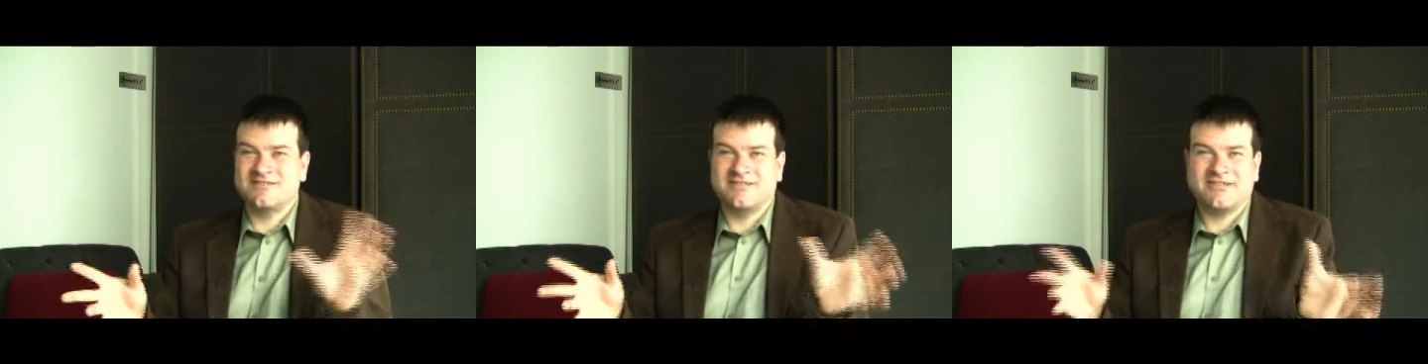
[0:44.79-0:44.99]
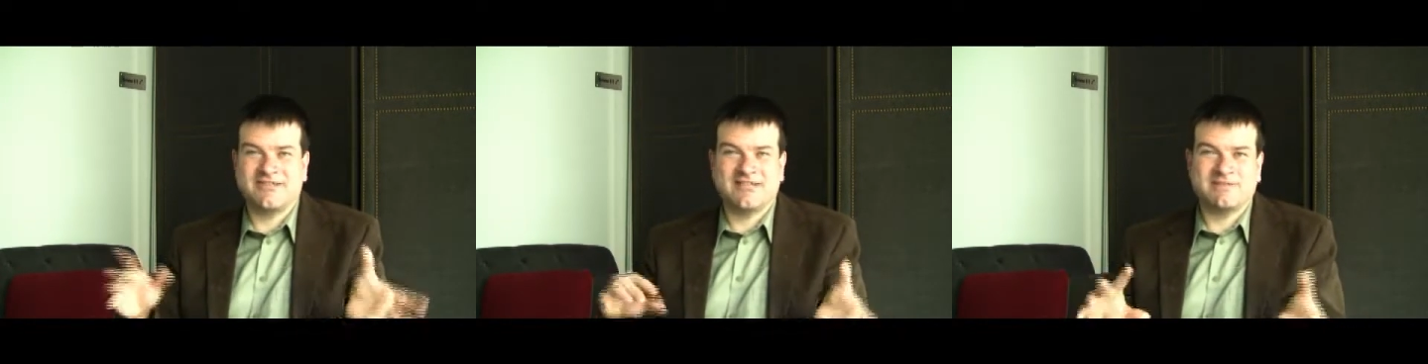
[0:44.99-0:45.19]

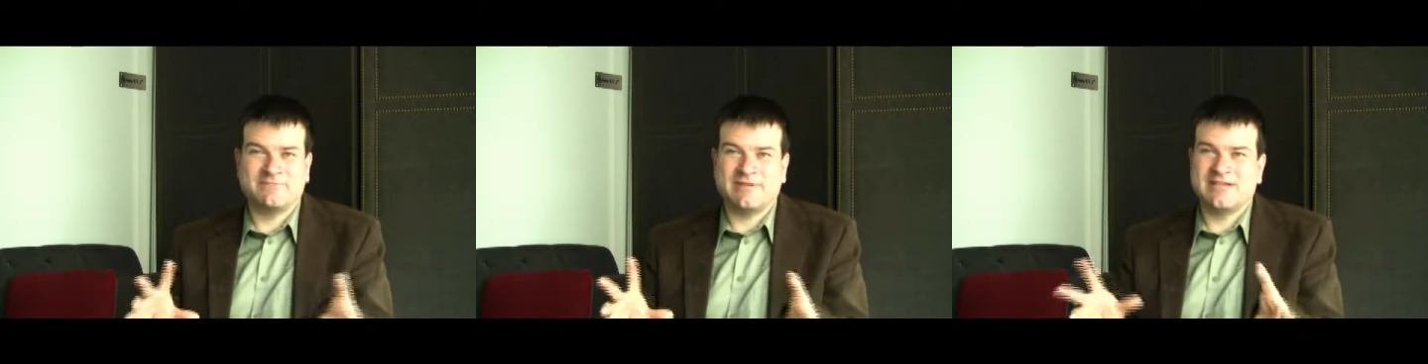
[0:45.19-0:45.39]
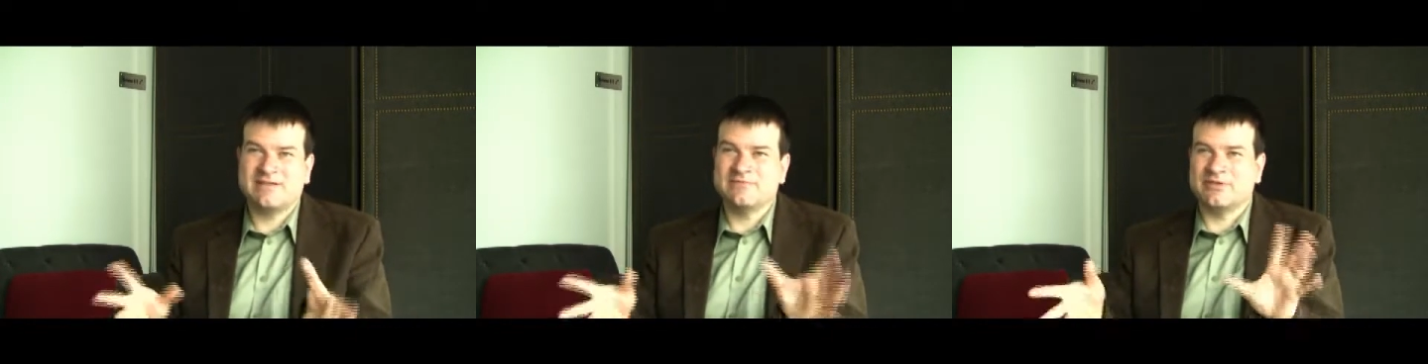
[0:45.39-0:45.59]
you get a
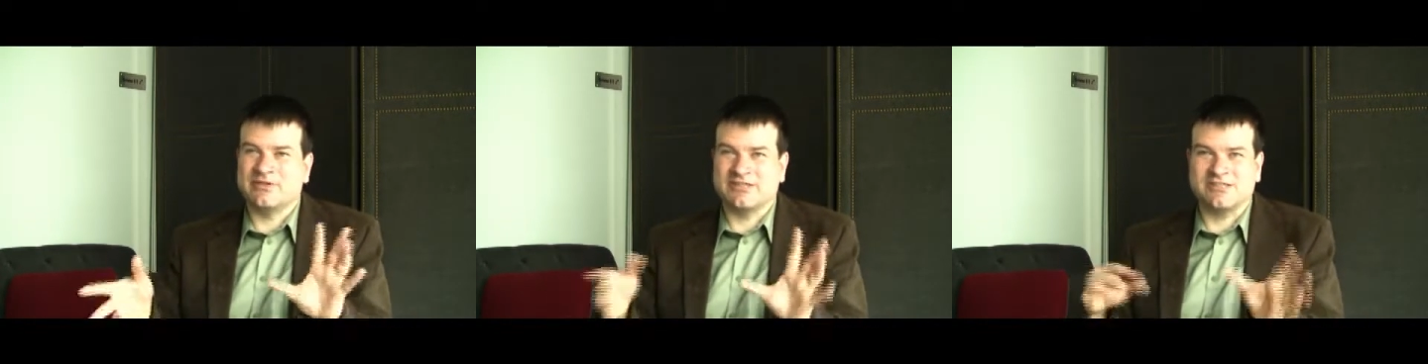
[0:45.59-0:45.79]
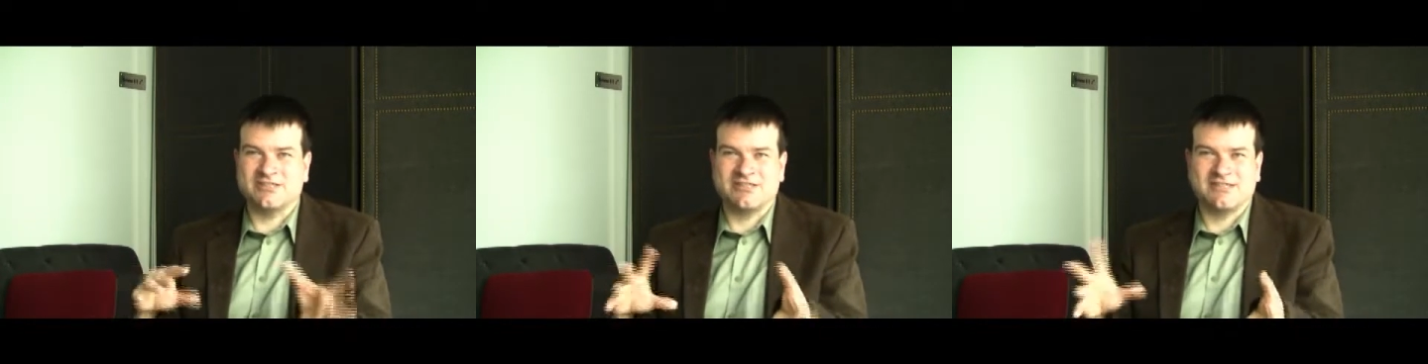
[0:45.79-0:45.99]
ping
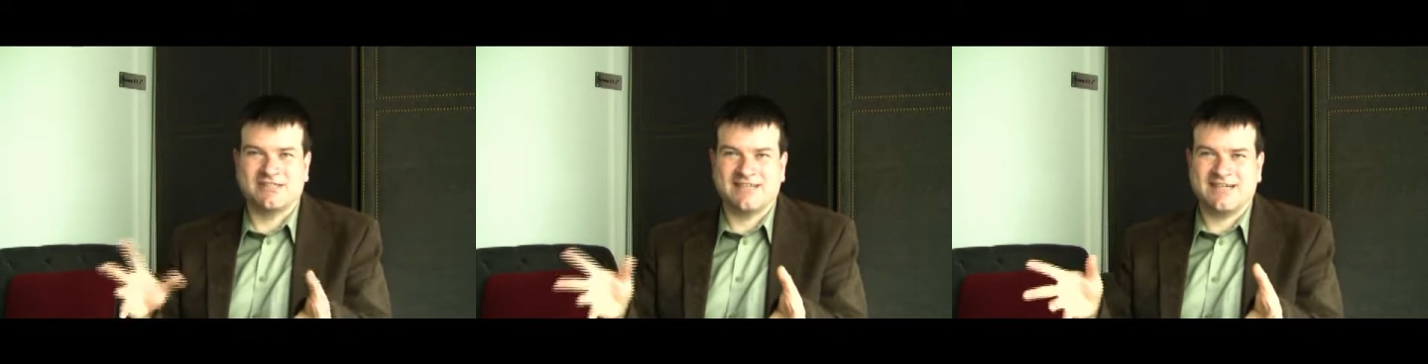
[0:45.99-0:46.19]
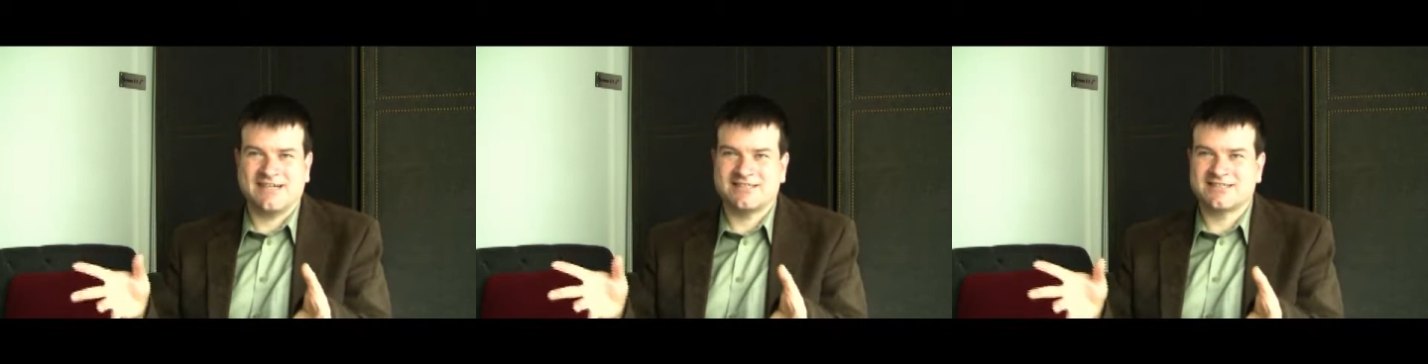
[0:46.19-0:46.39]
pong, you get
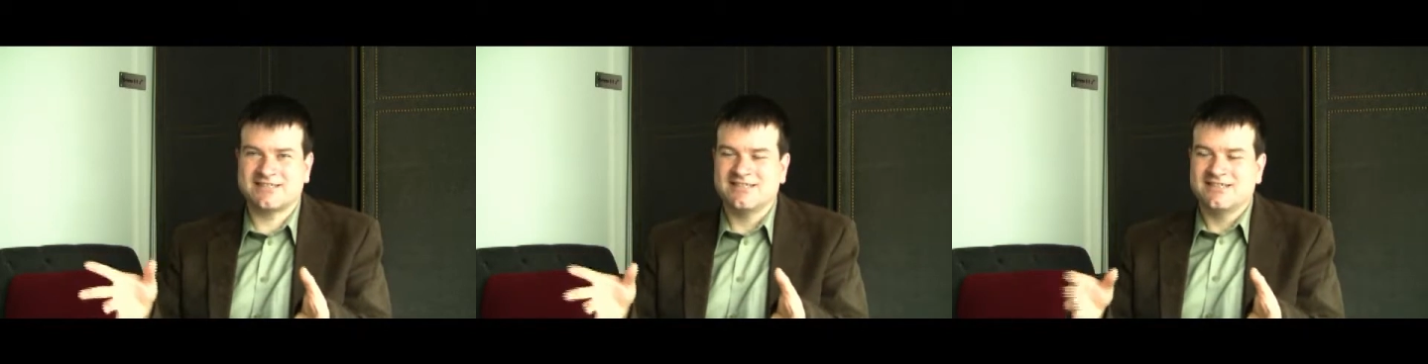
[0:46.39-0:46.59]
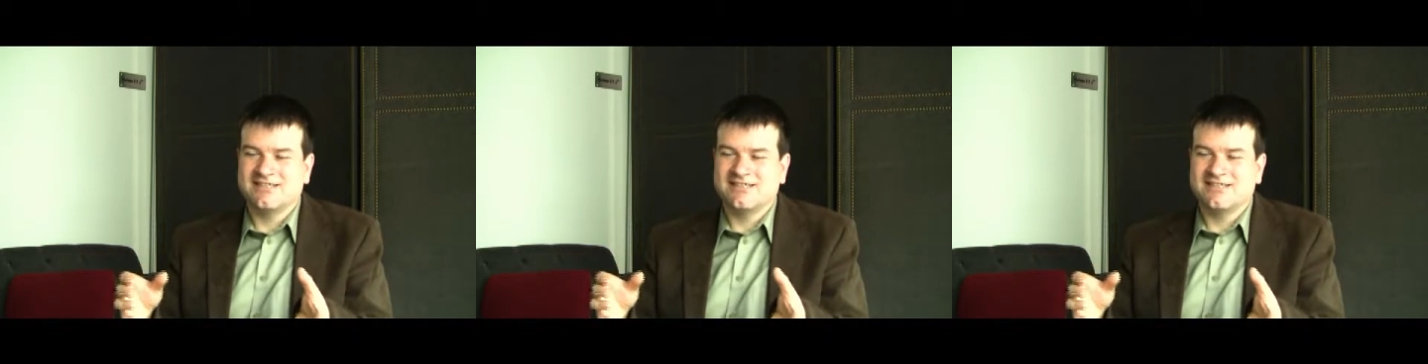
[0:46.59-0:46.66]
cache.